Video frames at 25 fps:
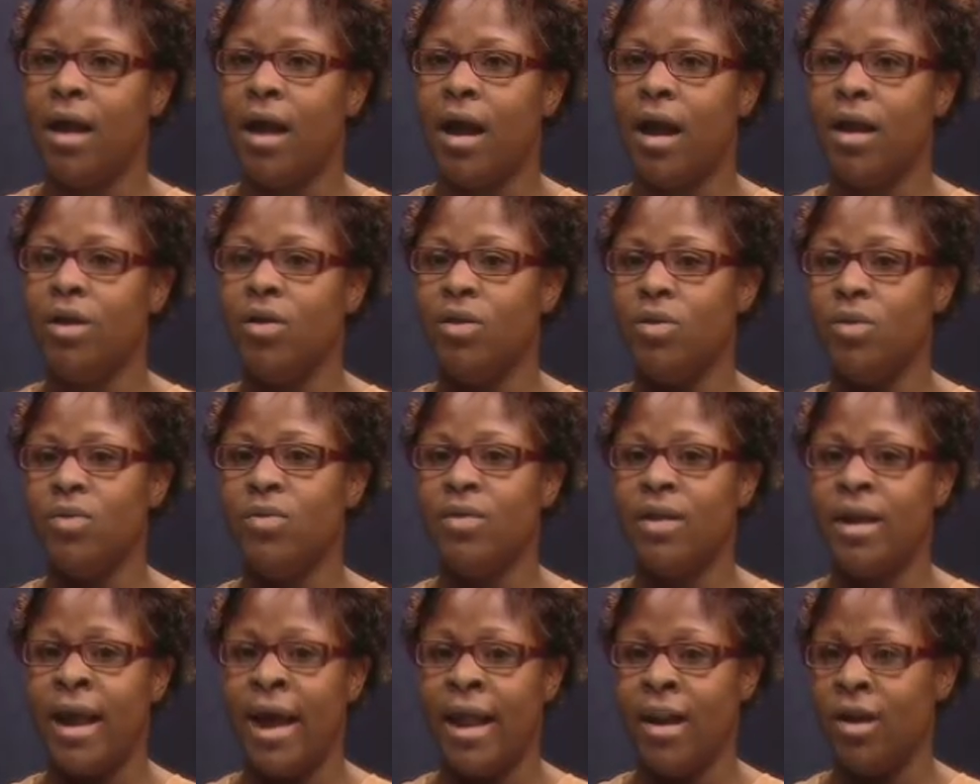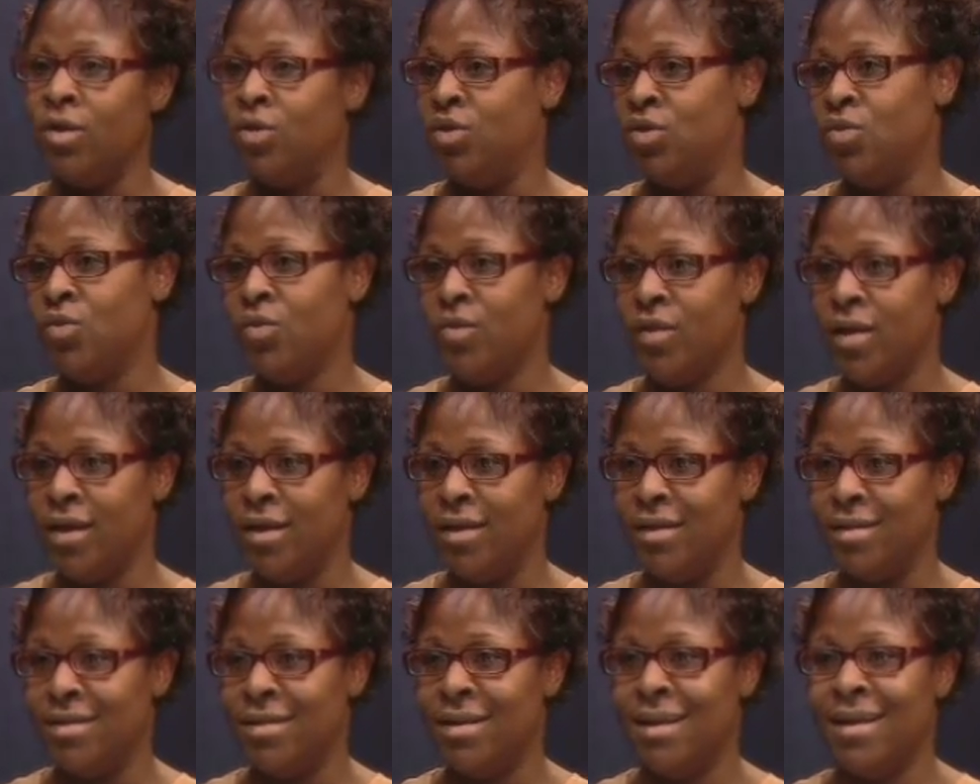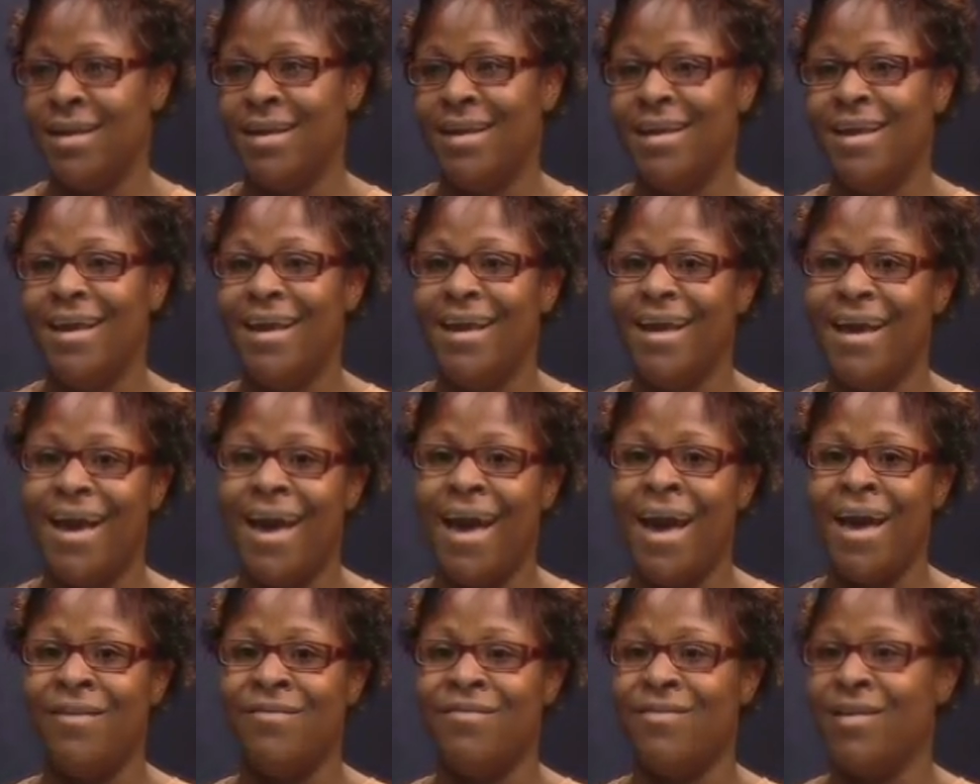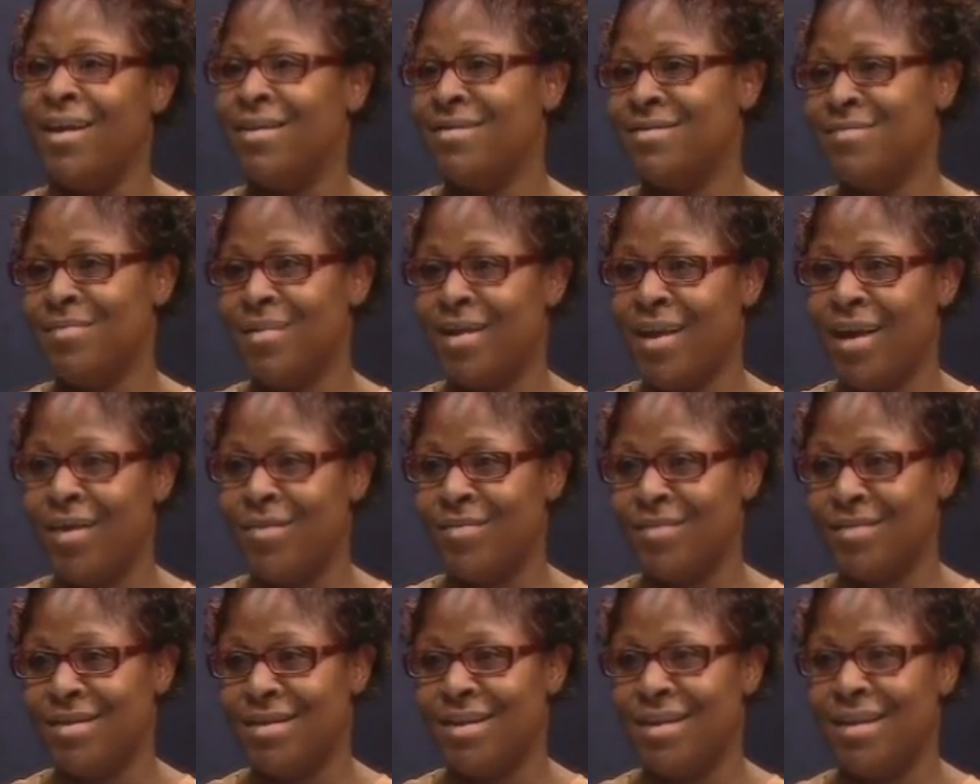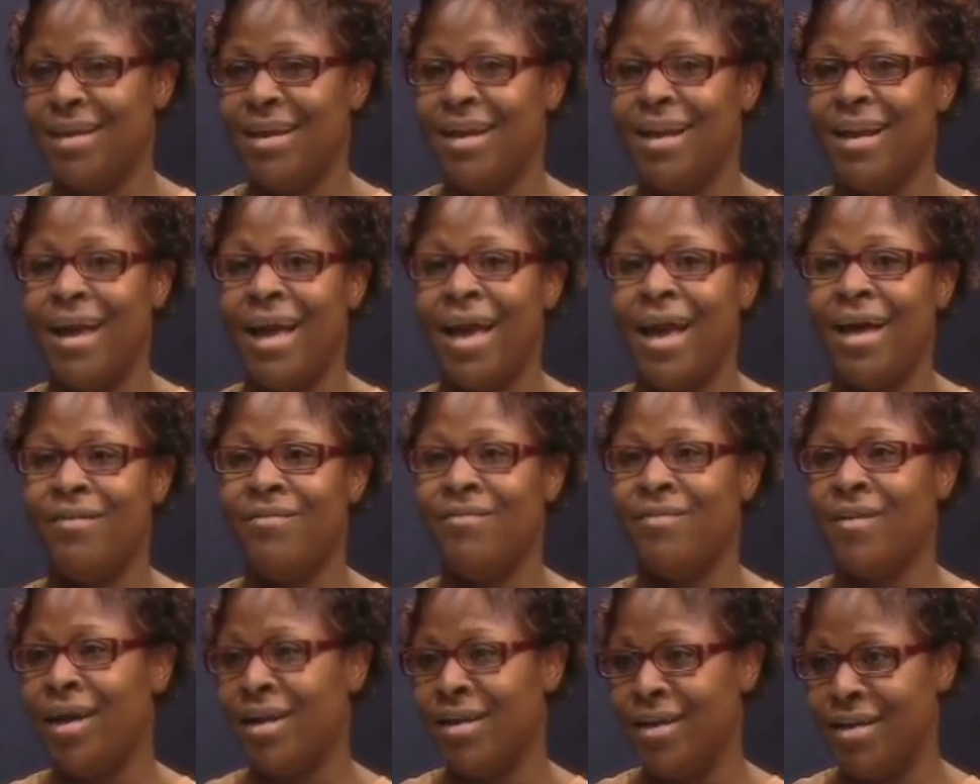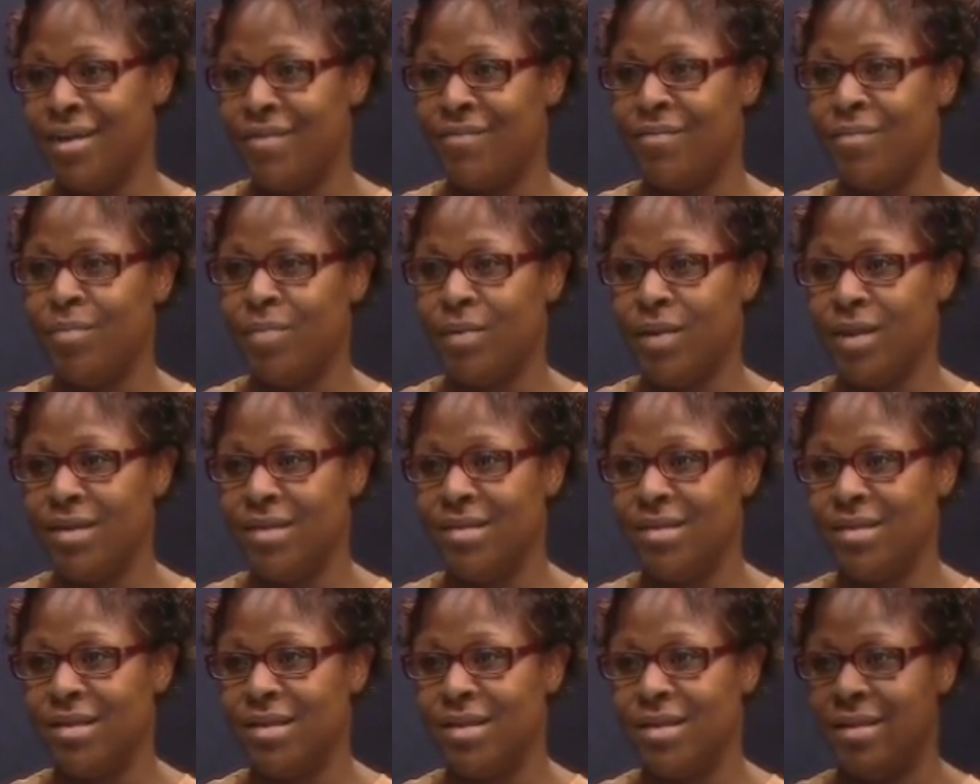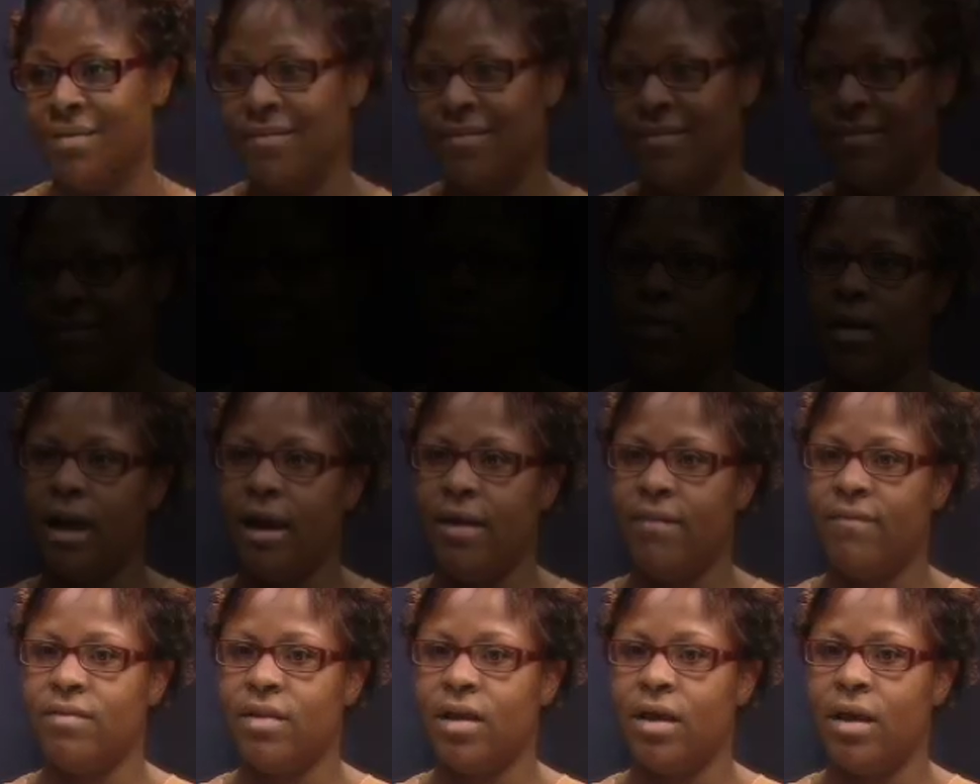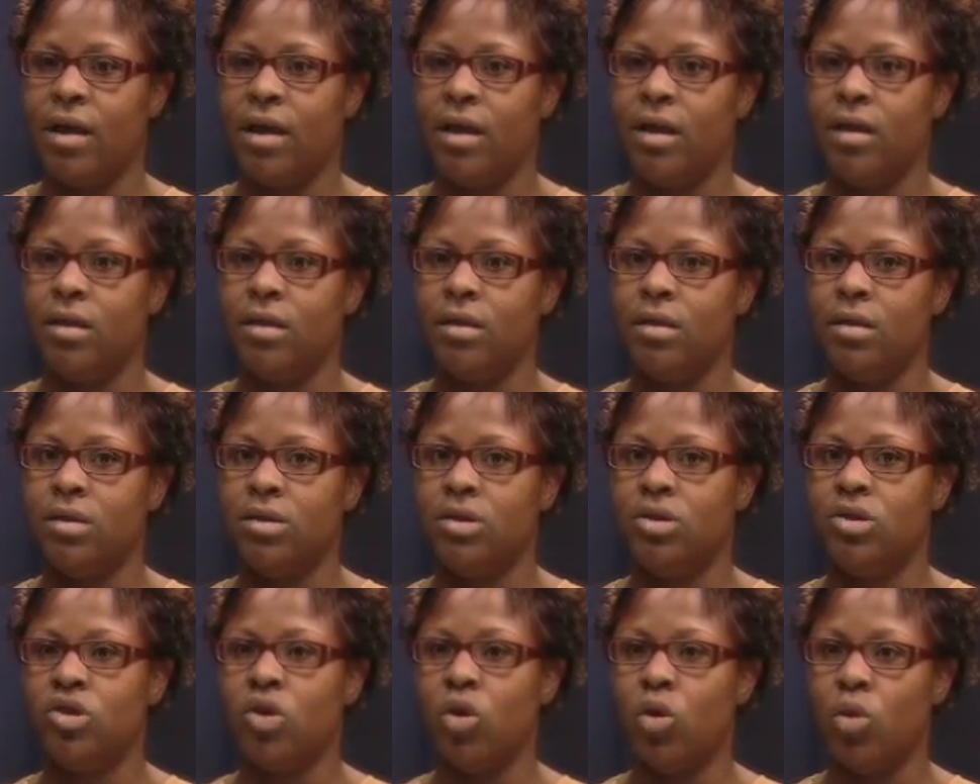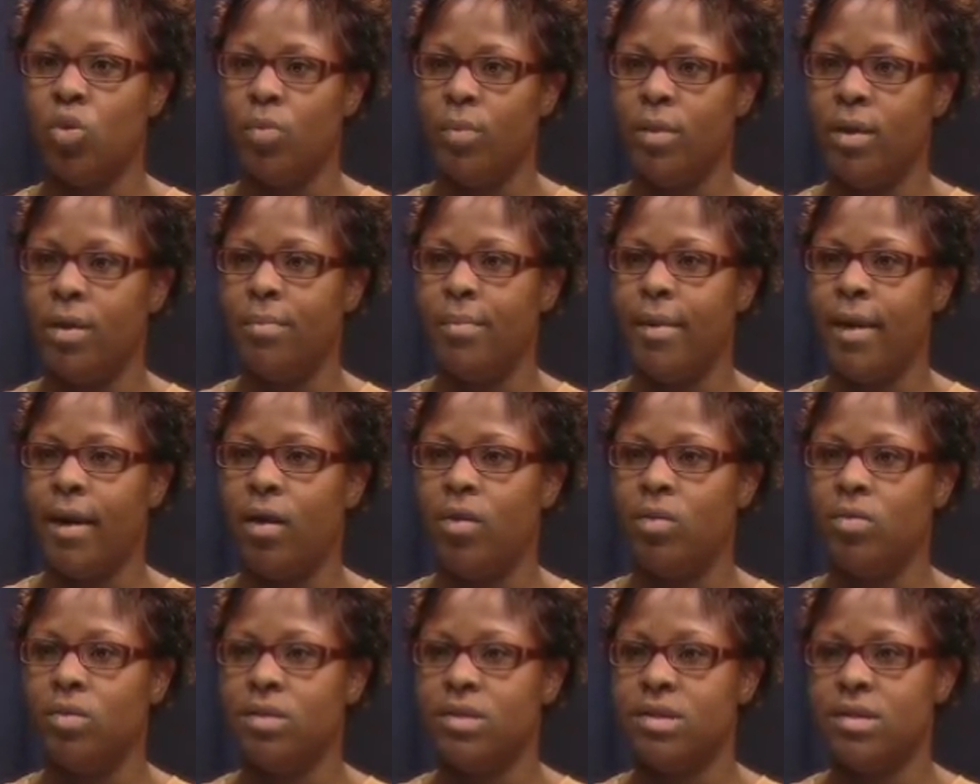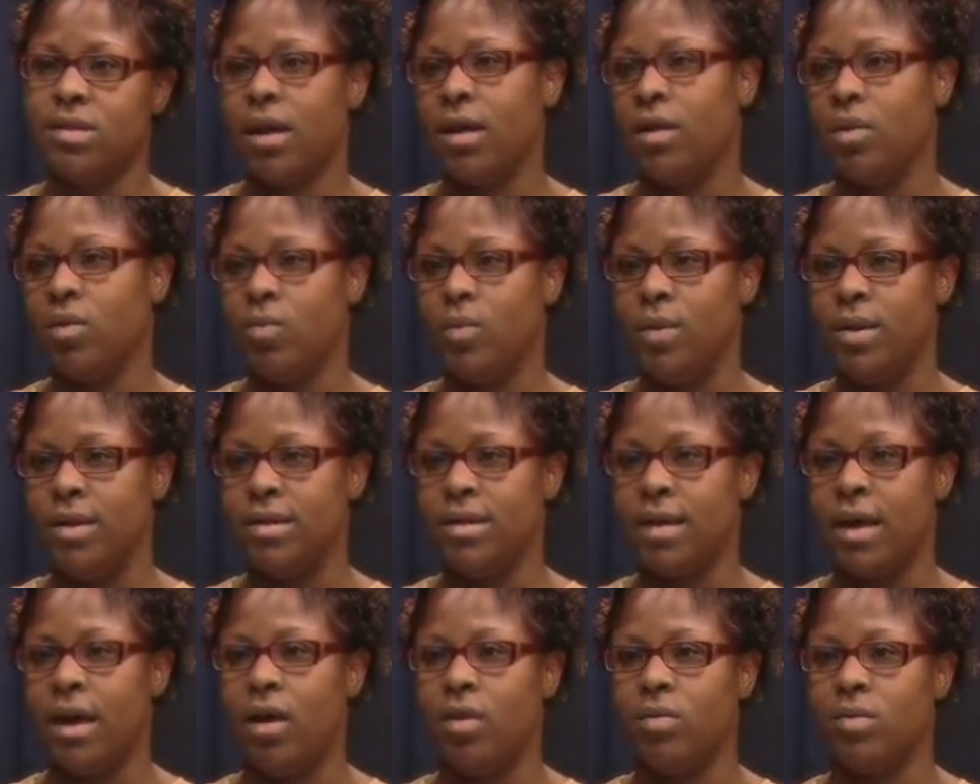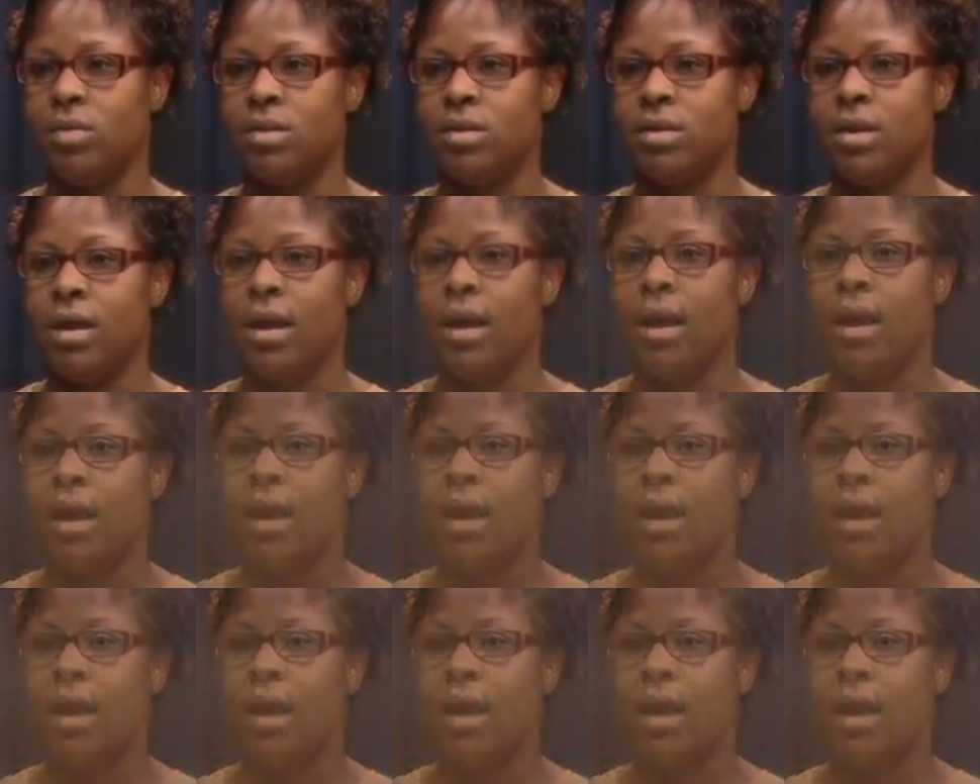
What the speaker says: I knew that I had to do two things. I had to find some counseling, and I had to find a different place to live. Lifeline told me about St. Louise House.